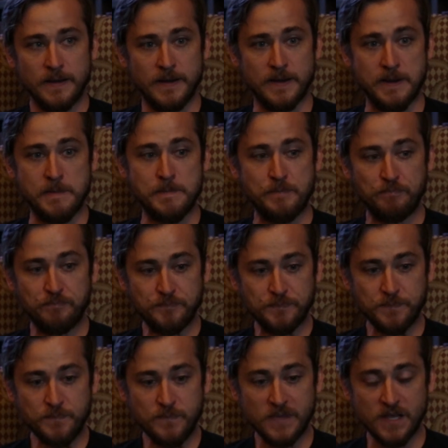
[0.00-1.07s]
Um,
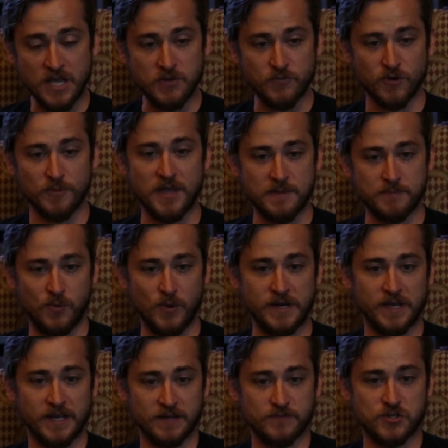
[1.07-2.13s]
and from that
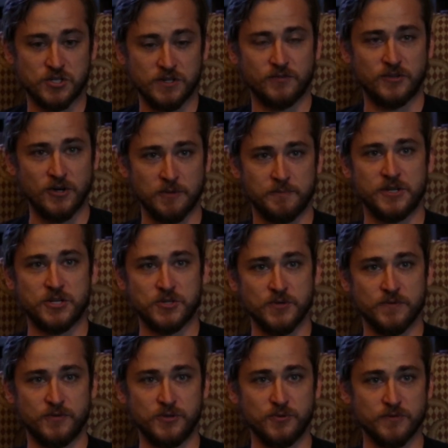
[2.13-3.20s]
point, it kind of shifted our
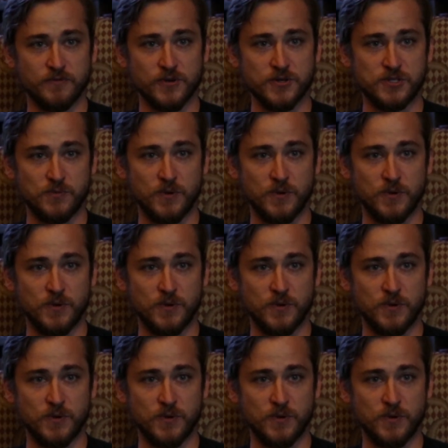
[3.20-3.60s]
picture of the universe.